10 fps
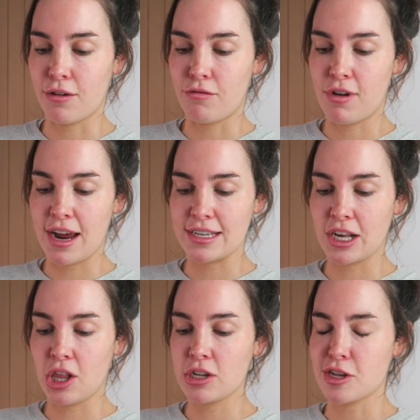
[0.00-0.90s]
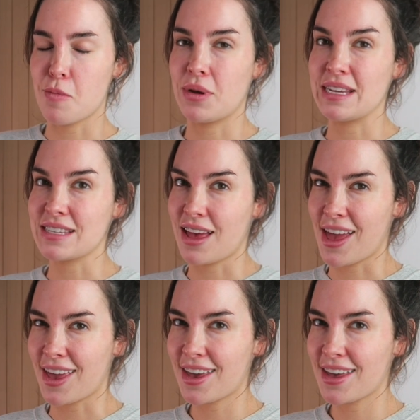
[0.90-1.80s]
a red gloss on, but it's
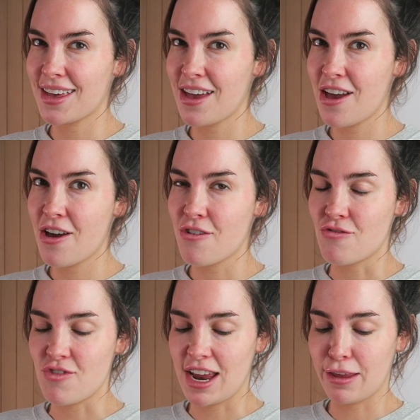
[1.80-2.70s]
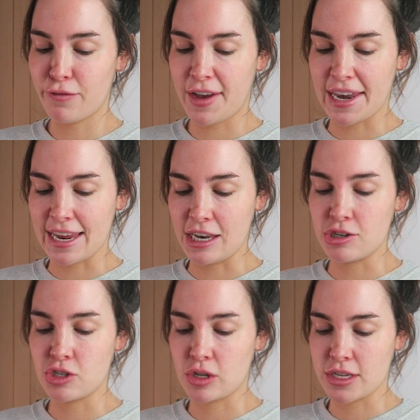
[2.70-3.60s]
like really faint and it
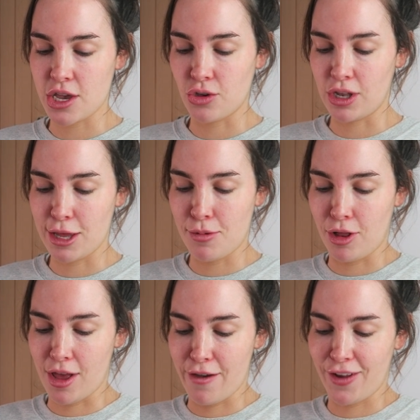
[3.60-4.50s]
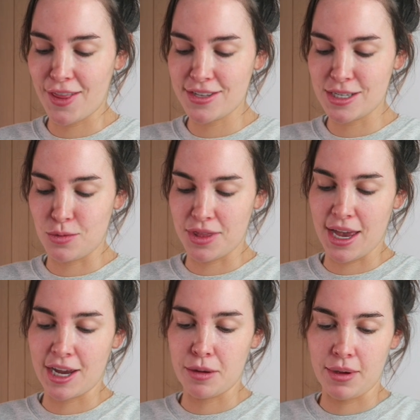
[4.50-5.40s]
just looks like your lip colour? I think that's what
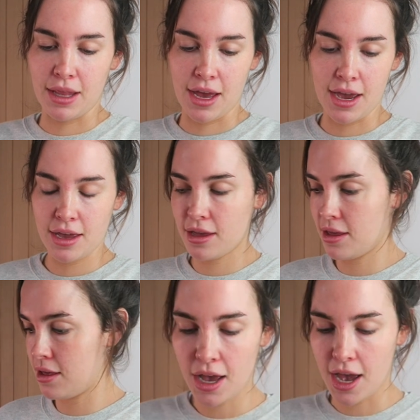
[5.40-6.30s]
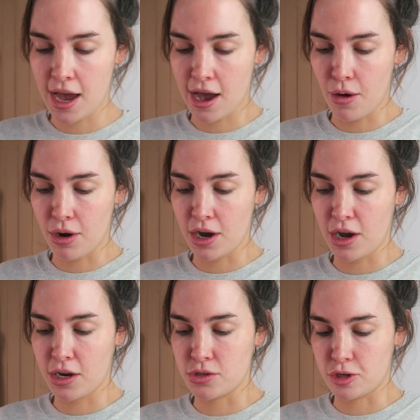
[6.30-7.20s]
they're going to be like. How
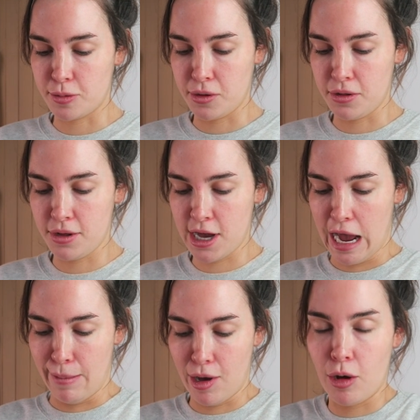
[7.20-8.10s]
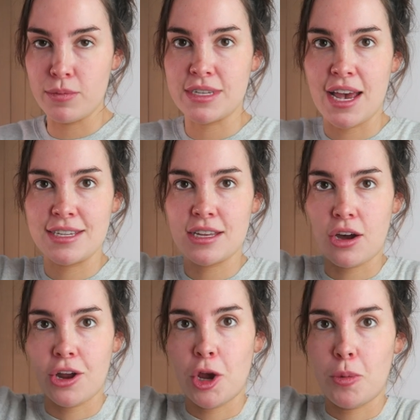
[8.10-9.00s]
adorable. I'm obsessed.
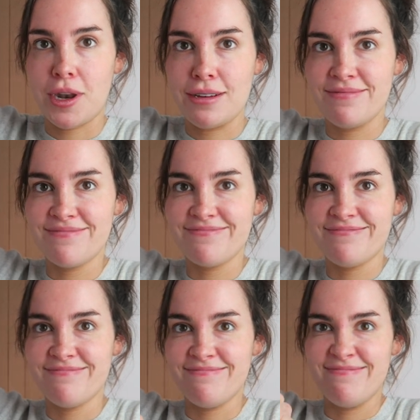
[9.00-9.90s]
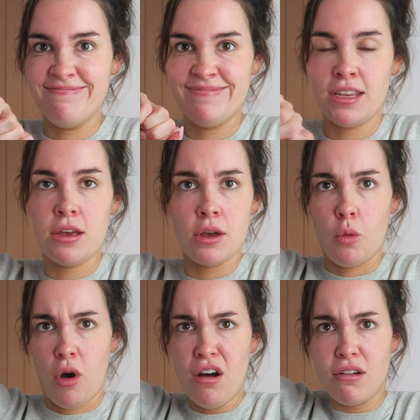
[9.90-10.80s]
Can't open it.
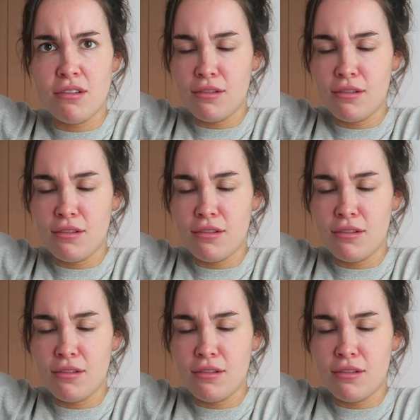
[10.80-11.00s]
What?